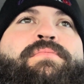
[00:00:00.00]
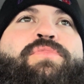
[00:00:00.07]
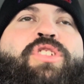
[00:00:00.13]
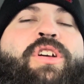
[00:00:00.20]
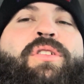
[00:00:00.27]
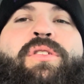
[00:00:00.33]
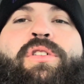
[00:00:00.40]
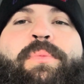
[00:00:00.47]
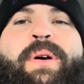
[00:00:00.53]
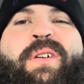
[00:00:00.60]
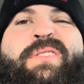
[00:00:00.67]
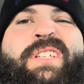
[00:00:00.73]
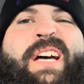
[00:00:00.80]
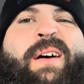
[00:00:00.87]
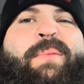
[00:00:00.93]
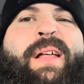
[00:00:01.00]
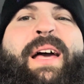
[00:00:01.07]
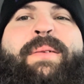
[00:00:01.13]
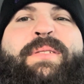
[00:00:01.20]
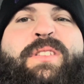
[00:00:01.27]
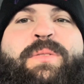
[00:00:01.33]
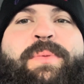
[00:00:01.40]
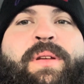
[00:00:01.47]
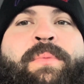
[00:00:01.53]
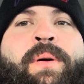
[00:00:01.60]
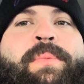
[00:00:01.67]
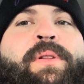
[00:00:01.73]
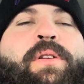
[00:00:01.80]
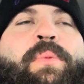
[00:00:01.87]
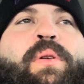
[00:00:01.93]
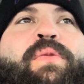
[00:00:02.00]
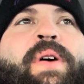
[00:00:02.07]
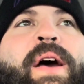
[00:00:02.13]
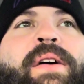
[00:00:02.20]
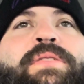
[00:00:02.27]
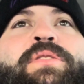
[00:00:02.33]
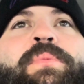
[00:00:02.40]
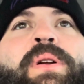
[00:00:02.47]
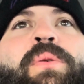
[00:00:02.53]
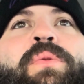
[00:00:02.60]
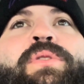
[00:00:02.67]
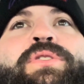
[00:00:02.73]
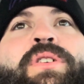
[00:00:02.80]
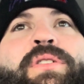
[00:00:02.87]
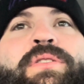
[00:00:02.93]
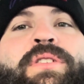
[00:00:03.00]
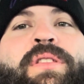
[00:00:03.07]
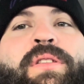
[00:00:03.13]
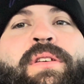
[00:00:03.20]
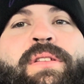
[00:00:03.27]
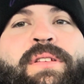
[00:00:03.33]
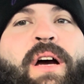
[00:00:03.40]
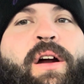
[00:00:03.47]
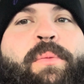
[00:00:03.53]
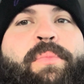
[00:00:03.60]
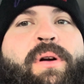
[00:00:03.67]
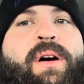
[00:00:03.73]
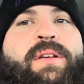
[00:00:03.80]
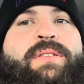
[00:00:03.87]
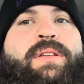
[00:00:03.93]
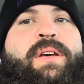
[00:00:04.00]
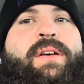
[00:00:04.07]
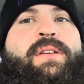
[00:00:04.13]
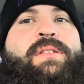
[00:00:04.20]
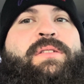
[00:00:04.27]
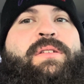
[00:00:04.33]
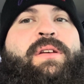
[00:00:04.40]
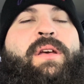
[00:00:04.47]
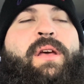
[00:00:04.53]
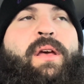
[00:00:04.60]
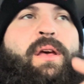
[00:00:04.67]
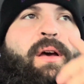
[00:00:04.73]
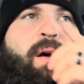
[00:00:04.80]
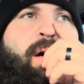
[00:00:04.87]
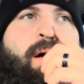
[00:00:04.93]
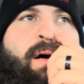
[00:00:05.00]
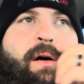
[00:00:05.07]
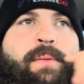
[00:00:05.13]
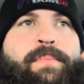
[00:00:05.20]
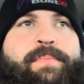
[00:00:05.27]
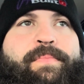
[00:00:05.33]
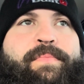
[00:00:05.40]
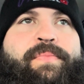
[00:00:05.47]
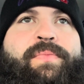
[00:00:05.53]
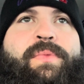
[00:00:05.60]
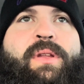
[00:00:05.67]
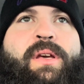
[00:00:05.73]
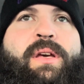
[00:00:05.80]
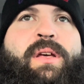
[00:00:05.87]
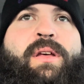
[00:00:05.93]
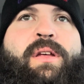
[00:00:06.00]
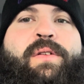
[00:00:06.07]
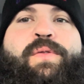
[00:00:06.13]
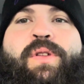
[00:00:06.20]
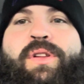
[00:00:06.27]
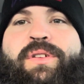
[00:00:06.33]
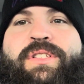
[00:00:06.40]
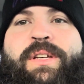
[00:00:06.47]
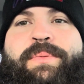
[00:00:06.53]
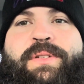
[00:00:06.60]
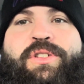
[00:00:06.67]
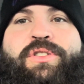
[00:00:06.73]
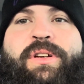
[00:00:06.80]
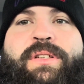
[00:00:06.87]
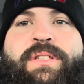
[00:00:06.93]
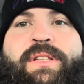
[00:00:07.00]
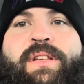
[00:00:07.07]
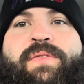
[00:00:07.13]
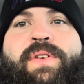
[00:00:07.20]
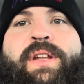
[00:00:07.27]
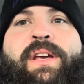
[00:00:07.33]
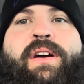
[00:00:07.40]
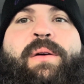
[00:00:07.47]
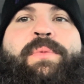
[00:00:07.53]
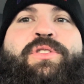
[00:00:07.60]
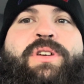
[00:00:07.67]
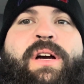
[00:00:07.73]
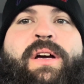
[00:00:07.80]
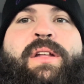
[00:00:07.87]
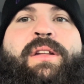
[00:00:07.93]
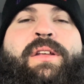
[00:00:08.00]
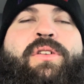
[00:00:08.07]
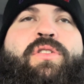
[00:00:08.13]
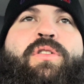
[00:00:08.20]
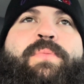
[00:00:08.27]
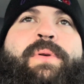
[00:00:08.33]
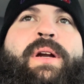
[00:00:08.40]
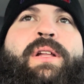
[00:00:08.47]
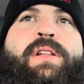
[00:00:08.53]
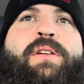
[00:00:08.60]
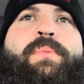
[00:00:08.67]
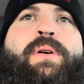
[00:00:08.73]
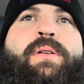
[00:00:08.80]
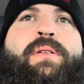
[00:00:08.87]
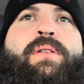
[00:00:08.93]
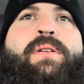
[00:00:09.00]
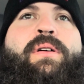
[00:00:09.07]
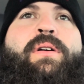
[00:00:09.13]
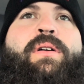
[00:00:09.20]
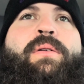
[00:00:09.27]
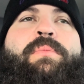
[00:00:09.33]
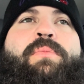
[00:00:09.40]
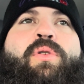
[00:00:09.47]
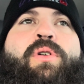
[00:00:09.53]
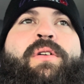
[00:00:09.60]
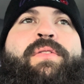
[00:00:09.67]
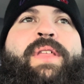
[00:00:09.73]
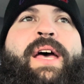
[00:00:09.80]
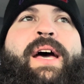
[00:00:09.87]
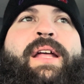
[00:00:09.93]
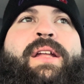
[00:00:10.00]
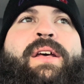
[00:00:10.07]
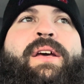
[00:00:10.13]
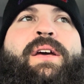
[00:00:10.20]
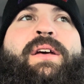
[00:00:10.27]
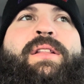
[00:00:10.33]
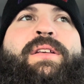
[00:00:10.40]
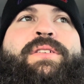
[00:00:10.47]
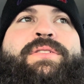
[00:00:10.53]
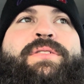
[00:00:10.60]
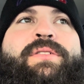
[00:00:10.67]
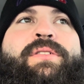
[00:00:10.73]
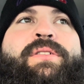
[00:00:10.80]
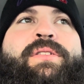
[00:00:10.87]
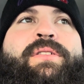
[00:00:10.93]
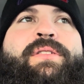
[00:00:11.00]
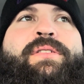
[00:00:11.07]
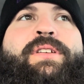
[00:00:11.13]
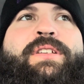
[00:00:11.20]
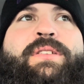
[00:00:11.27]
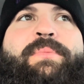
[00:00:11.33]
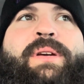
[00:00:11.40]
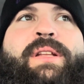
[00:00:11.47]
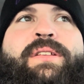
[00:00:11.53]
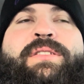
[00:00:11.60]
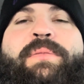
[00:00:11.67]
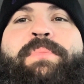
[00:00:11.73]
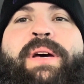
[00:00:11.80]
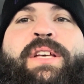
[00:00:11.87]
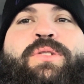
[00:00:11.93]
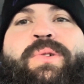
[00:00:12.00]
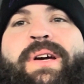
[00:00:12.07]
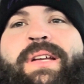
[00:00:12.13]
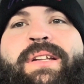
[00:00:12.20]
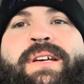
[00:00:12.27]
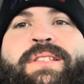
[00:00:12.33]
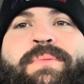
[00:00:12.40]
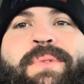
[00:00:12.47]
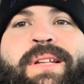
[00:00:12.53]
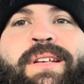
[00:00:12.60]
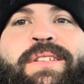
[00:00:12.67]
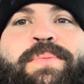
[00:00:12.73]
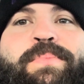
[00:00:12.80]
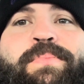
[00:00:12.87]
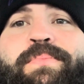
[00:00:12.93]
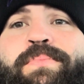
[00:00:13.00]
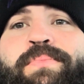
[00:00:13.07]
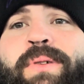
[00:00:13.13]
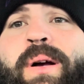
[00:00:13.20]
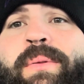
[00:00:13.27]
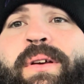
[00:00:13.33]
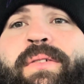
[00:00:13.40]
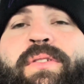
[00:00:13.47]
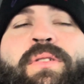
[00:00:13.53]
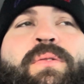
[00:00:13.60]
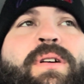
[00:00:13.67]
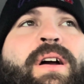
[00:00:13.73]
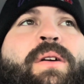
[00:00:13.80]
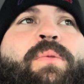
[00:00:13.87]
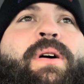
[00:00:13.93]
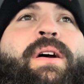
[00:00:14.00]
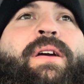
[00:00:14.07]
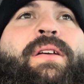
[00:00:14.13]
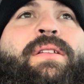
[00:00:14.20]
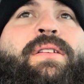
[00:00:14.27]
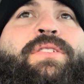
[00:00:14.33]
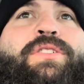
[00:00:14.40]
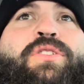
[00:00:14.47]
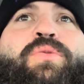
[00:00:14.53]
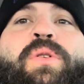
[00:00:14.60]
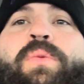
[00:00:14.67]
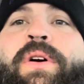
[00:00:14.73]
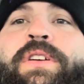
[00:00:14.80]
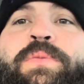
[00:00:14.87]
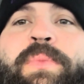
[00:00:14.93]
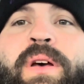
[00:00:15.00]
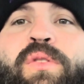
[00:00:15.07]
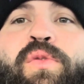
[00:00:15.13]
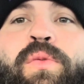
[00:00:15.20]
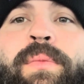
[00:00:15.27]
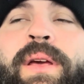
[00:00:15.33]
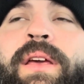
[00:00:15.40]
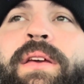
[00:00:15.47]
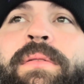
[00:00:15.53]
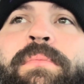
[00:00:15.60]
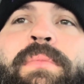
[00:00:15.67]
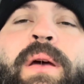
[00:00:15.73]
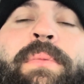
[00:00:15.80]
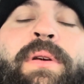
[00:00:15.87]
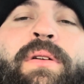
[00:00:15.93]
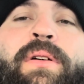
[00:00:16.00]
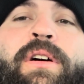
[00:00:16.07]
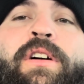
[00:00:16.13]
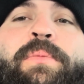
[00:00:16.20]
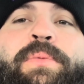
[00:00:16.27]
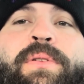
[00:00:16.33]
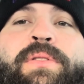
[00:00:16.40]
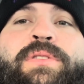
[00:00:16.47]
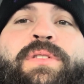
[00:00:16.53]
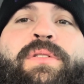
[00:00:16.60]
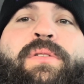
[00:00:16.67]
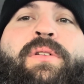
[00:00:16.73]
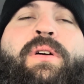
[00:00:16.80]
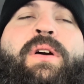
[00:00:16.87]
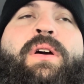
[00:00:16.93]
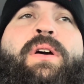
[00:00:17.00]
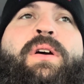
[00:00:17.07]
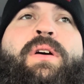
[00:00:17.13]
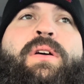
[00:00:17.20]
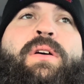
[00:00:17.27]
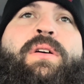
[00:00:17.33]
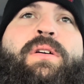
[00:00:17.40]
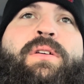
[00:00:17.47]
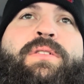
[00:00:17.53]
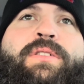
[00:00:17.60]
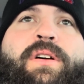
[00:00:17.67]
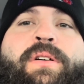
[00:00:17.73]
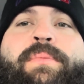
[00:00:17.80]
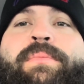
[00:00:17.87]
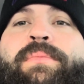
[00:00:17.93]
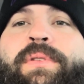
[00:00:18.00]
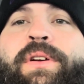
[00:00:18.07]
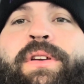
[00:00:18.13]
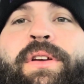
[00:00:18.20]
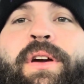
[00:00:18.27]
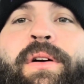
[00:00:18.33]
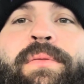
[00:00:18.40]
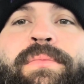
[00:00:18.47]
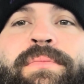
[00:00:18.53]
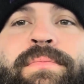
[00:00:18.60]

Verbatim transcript: trying to do a little better time lapse to speed them up a little bit faster, but I want y'all to see the entire process. Um, and a few little tips and tricks in this video. I'm going to try and incorporate a little bit uh, more of that. These are, doesn't mean it's the best way, doesn't mean it's probably even the right way. It's just what works best for me. Maybe it'll help you too. So there you go.